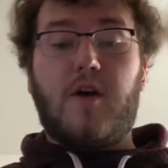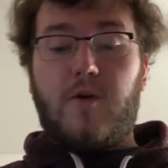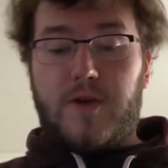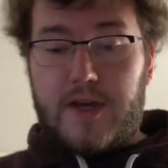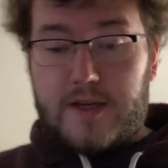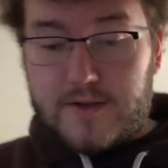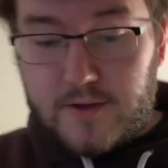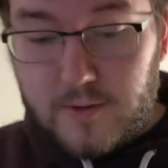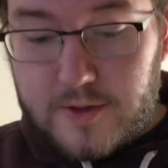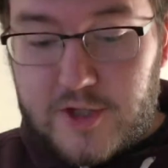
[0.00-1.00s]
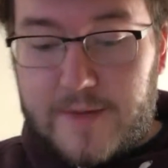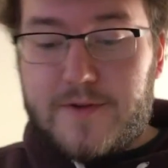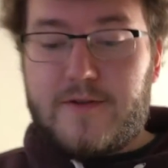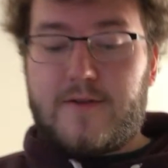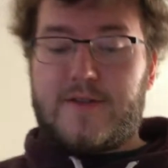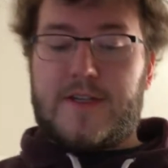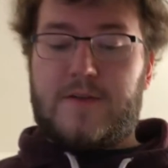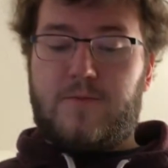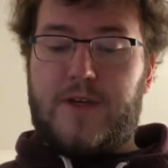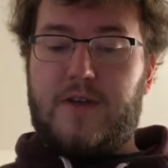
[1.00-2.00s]
Okay, so in chapter
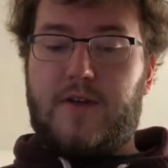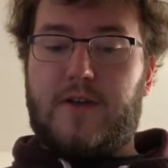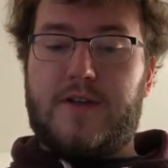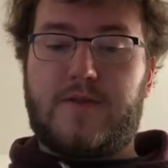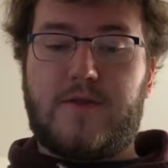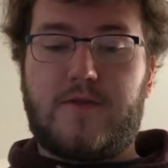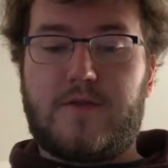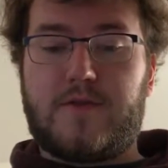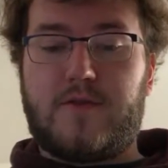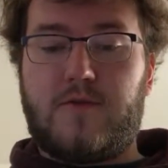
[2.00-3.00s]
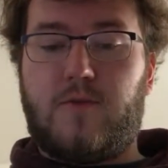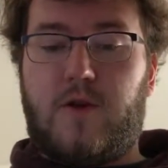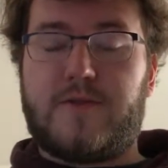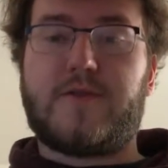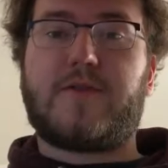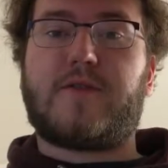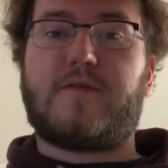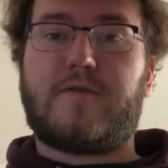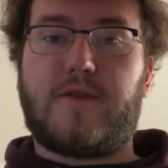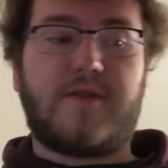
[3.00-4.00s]
13, we are introduced to Walter
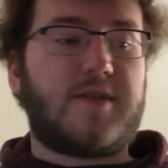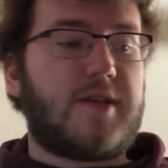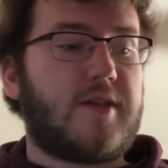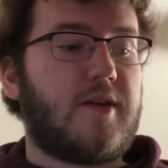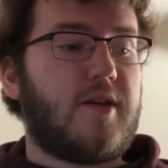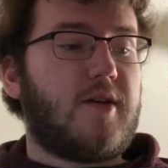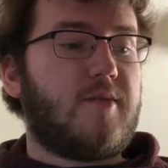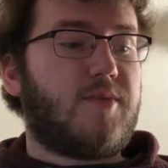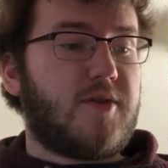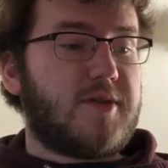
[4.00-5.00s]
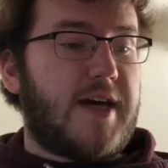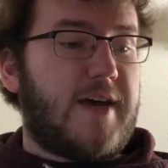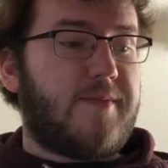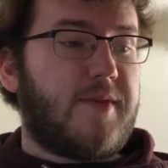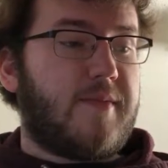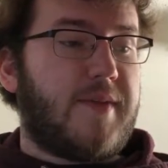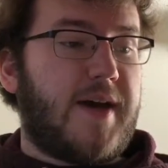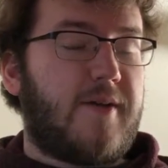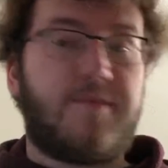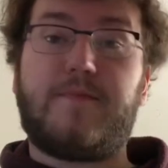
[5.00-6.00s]
confronting Burlap
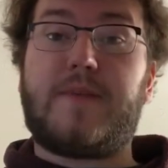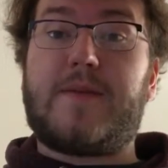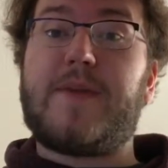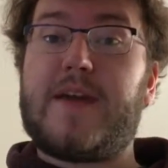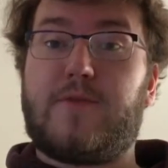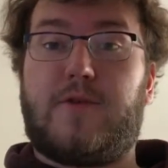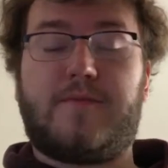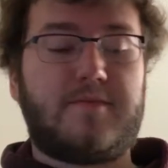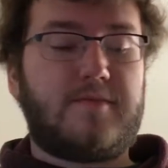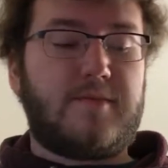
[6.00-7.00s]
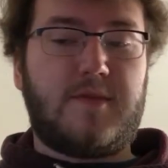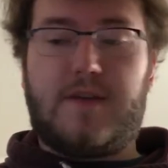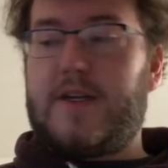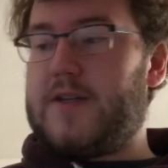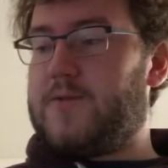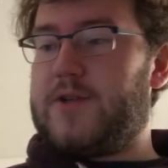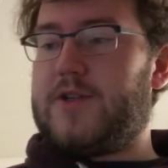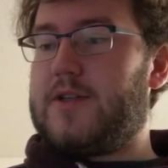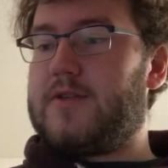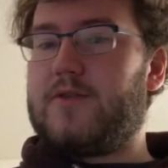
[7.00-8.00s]
about being paid more. He's
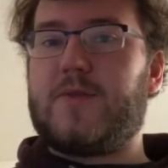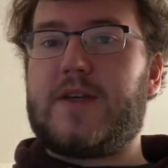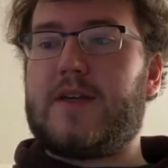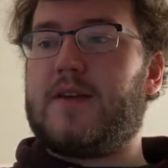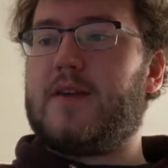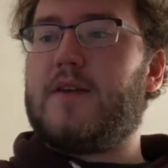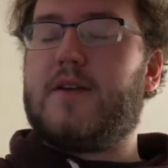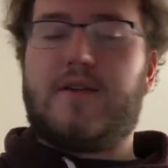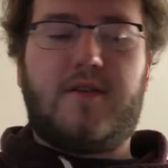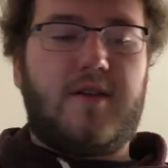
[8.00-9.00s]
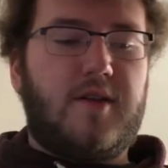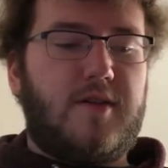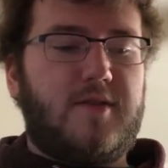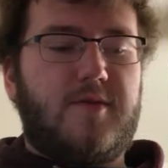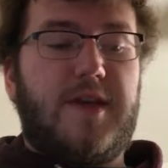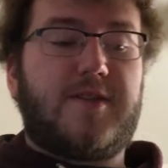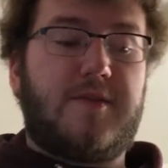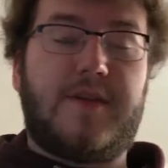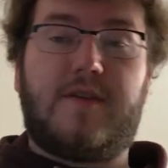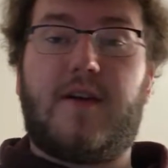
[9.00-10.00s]
wishing to
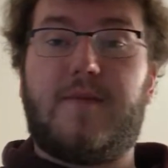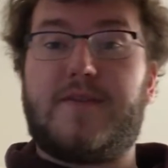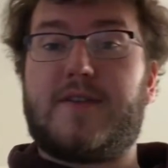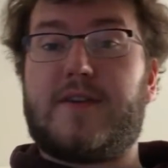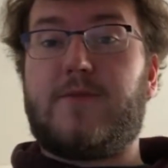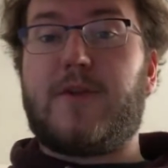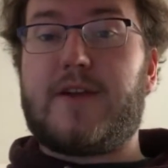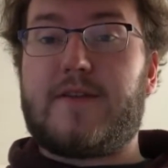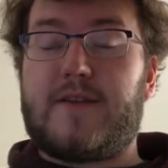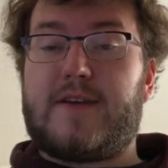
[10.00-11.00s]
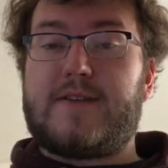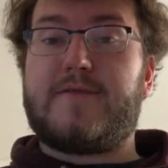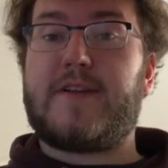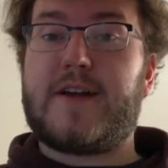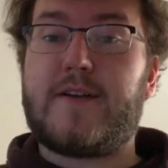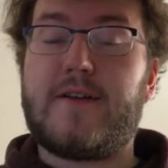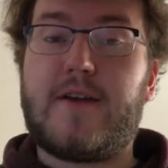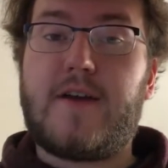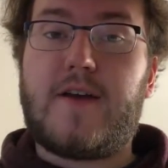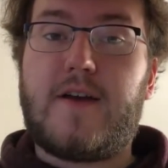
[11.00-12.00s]
actually be compensated what he thinks is fair.
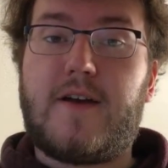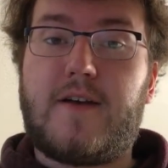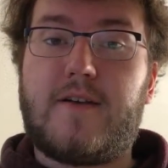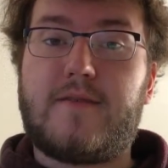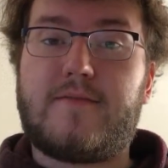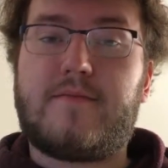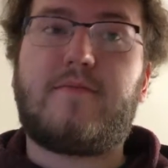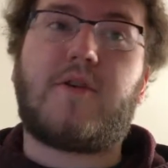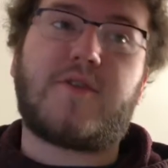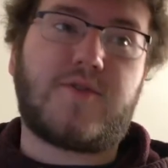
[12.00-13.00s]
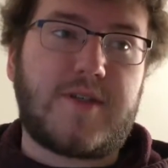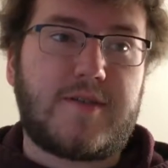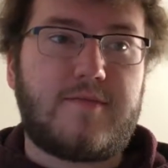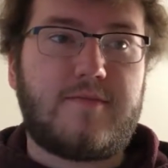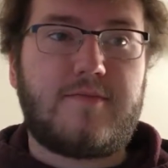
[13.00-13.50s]
Marjorie's